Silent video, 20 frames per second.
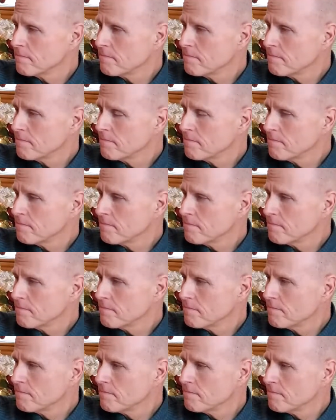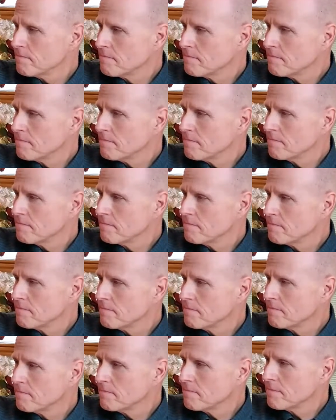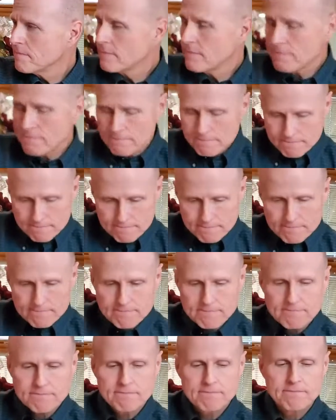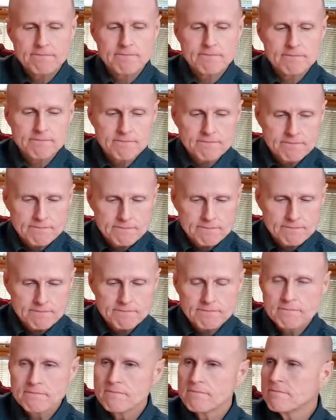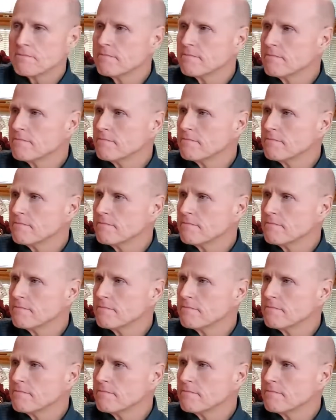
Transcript: This person isn't speaking.